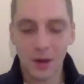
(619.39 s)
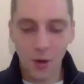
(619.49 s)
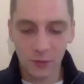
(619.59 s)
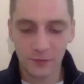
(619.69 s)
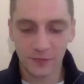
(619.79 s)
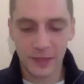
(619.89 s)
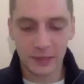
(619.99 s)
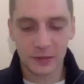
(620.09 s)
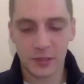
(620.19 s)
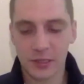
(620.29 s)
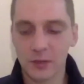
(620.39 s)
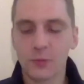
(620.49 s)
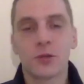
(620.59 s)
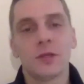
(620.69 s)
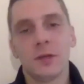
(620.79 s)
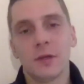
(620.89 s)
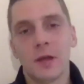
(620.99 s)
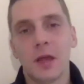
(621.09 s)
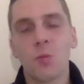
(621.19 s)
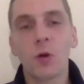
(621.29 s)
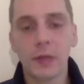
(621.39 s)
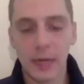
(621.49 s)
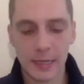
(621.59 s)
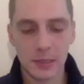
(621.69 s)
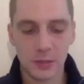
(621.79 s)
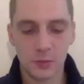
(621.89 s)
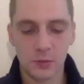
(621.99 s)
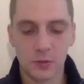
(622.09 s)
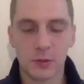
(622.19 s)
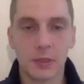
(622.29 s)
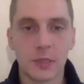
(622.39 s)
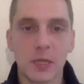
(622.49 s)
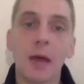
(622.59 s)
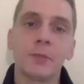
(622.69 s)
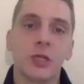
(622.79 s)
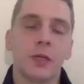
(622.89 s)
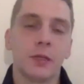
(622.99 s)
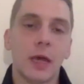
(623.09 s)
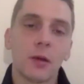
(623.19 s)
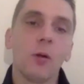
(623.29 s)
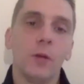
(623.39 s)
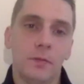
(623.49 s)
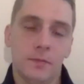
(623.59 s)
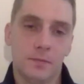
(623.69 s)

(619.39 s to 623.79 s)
conflict resolution, and what led you to this subject at all?